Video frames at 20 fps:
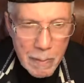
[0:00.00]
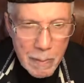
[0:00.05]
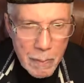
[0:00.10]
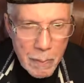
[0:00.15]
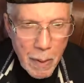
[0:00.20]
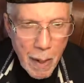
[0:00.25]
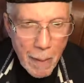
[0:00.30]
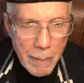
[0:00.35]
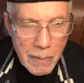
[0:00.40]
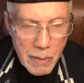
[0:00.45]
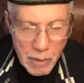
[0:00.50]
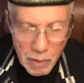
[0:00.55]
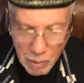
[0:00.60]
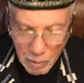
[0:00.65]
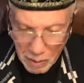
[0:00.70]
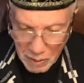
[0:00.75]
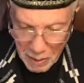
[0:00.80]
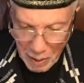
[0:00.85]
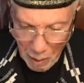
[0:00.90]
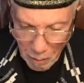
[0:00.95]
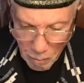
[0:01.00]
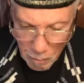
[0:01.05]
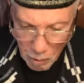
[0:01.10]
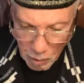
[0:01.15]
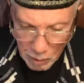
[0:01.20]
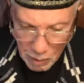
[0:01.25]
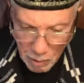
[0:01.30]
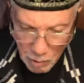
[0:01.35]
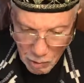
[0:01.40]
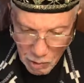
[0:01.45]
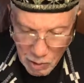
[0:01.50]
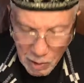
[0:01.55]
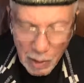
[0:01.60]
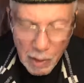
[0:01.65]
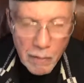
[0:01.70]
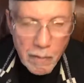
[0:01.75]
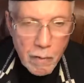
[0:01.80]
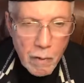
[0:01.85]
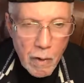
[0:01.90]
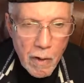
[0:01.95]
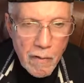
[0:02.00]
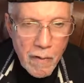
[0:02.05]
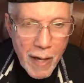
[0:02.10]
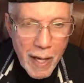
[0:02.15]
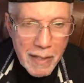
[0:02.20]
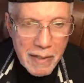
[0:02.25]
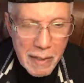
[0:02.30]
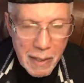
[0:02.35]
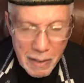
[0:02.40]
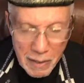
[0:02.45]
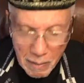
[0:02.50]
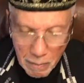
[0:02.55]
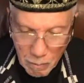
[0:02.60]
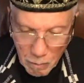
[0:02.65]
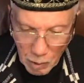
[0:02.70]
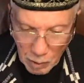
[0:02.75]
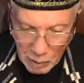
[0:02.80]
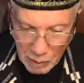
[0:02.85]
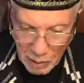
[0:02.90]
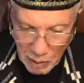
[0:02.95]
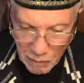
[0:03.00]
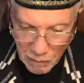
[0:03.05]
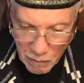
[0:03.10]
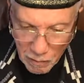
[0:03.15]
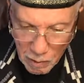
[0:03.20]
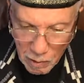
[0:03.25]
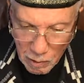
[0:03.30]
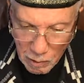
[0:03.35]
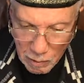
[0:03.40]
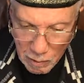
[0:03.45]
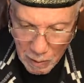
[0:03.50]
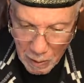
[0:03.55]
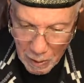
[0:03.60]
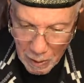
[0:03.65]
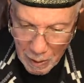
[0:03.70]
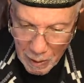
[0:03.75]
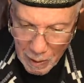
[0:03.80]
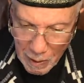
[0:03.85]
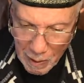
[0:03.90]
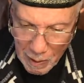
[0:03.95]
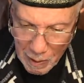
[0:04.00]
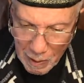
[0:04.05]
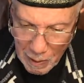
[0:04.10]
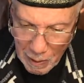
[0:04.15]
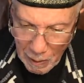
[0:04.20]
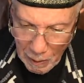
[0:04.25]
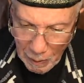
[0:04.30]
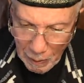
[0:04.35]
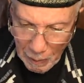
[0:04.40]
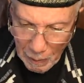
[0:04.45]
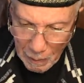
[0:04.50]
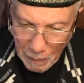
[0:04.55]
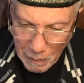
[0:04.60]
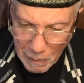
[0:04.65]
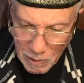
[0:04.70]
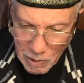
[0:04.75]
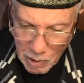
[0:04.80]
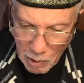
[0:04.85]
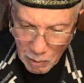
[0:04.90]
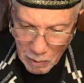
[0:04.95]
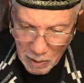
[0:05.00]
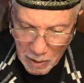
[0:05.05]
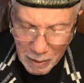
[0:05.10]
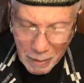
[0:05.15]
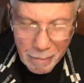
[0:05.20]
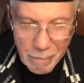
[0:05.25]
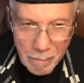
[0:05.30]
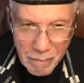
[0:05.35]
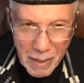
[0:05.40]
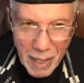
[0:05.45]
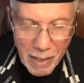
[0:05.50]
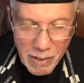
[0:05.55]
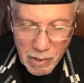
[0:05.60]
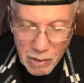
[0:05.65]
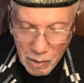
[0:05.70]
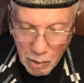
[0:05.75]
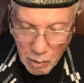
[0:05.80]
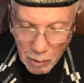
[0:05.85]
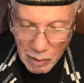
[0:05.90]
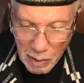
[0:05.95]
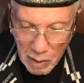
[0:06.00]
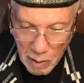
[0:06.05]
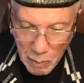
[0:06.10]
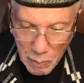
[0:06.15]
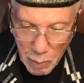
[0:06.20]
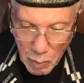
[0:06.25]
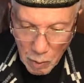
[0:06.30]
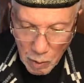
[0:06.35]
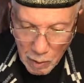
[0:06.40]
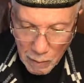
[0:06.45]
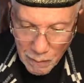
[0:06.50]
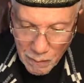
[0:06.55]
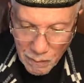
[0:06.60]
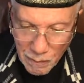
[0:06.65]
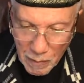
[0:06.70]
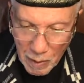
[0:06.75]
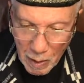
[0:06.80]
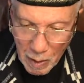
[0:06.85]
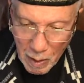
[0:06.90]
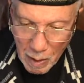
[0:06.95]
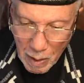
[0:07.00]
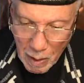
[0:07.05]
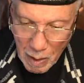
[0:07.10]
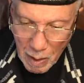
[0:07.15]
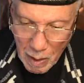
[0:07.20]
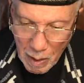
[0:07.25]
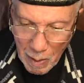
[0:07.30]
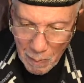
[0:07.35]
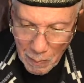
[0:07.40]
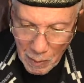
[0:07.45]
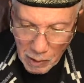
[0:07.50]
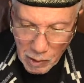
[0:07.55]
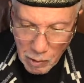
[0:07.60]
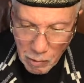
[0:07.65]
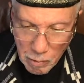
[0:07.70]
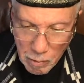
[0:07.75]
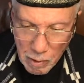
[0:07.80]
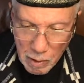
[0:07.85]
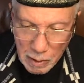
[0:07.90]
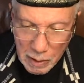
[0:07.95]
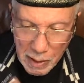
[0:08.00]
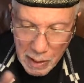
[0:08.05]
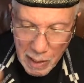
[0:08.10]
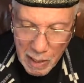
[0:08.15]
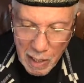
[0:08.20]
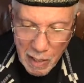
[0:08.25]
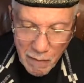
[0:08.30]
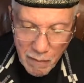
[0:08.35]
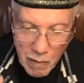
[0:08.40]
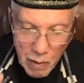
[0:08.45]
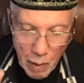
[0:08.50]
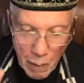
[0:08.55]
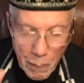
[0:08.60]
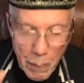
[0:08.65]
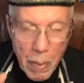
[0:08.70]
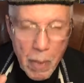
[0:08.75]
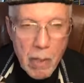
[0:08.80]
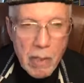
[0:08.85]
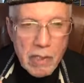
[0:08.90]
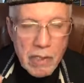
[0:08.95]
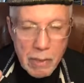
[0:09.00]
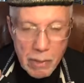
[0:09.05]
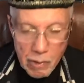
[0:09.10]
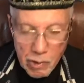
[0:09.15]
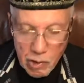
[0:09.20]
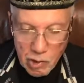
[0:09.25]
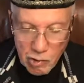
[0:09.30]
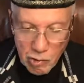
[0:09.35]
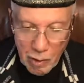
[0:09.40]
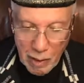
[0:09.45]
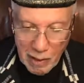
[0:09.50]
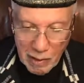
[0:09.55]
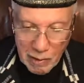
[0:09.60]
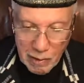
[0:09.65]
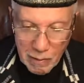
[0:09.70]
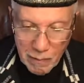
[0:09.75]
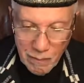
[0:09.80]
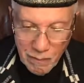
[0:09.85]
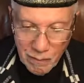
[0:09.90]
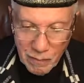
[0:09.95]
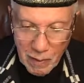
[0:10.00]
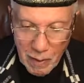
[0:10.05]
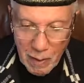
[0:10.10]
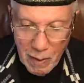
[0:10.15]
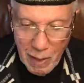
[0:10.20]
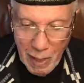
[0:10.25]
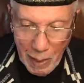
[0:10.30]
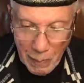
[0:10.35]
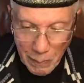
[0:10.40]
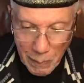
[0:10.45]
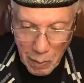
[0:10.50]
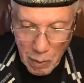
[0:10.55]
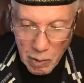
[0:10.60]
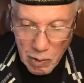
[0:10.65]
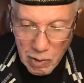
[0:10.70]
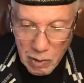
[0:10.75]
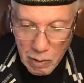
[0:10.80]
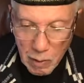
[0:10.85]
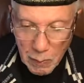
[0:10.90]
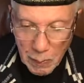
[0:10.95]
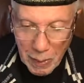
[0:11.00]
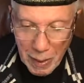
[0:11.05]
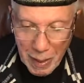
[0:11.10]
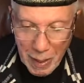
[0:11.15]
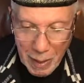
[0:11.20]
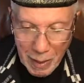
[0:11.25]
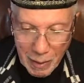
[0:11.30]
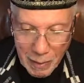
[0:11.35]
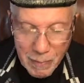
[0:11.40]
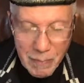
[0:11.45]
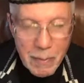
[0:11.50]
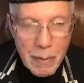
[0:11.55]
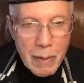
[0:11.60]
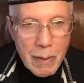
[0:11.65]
probably doing that work yourself or have had that work done for you. So that's certainly important. But to relieve your personal stress and personal pain,